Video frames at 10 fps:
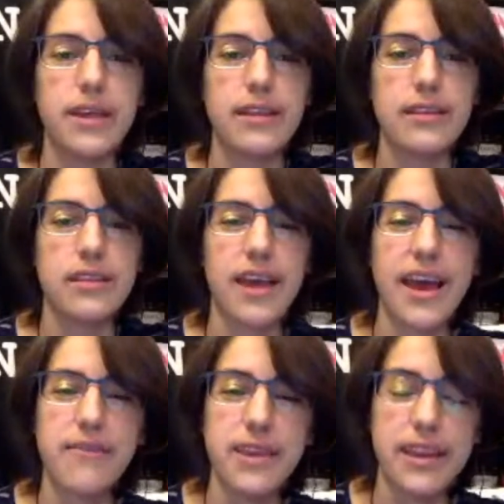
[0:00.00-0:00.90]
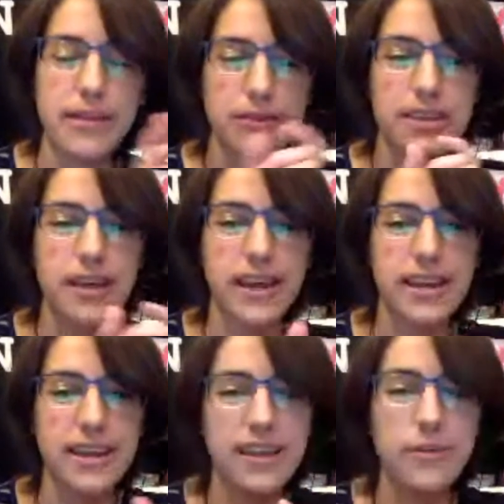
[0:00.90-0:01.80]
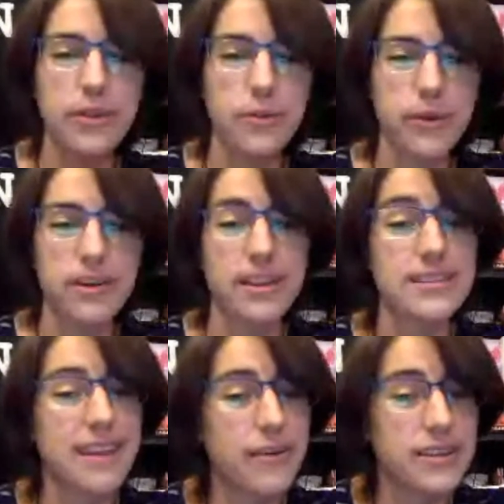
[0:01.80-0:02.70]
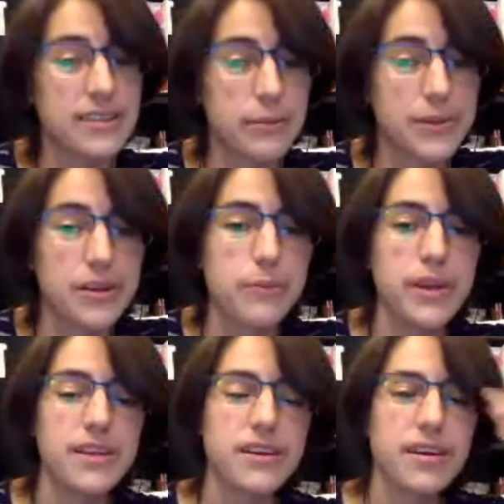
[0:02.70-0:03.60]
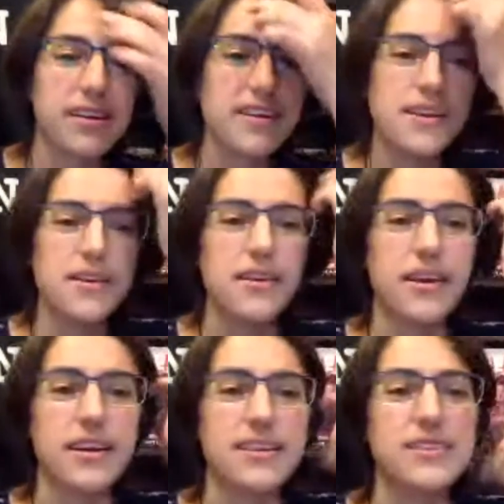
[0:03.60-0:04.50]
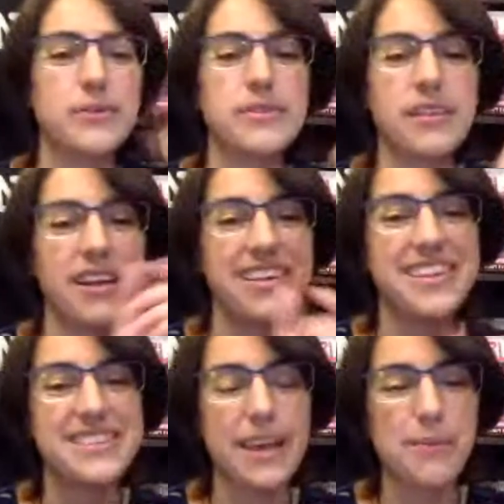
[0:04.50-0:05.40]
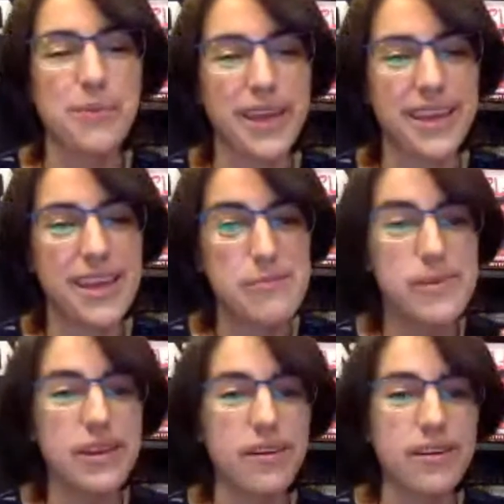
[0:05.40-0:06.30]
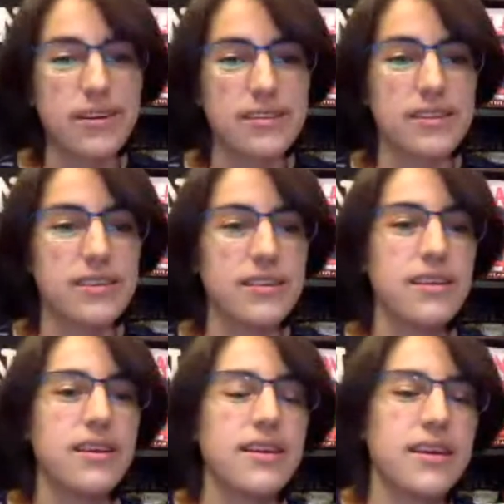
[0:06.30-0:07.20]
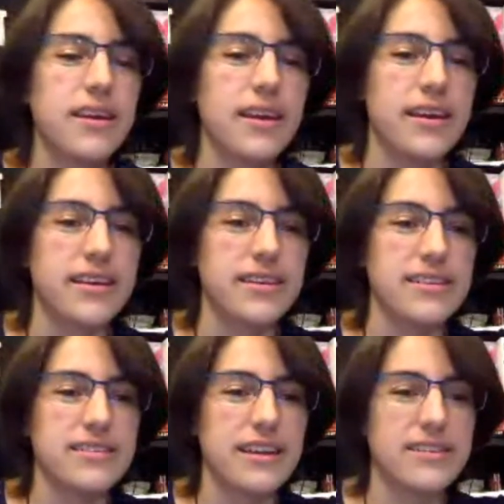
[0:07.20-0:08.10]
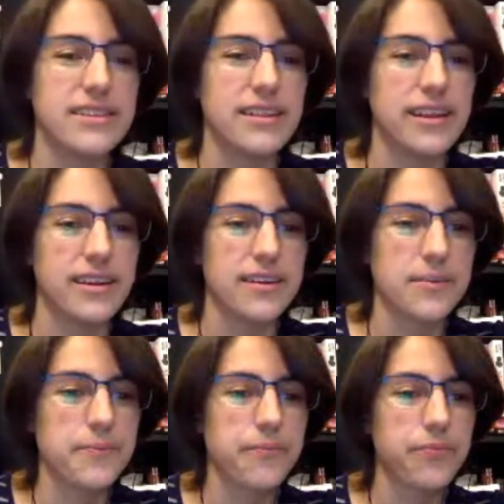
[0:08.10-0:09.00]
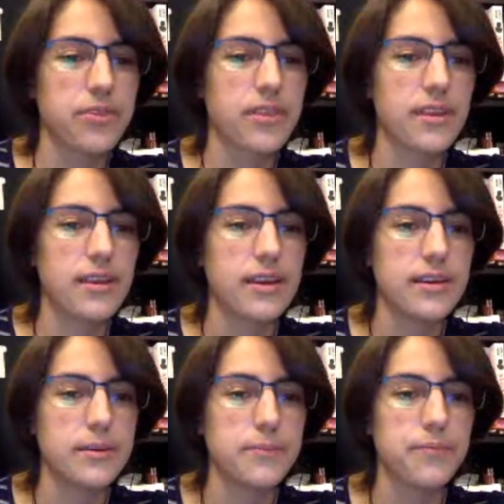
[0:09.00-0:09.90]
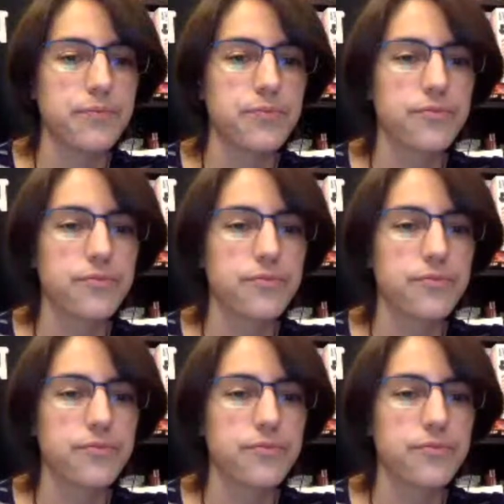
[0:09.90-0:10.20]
with having every line end with a word that sounded similar to Minotaur. So it's a lot of the same, like M and R's and sounds in there.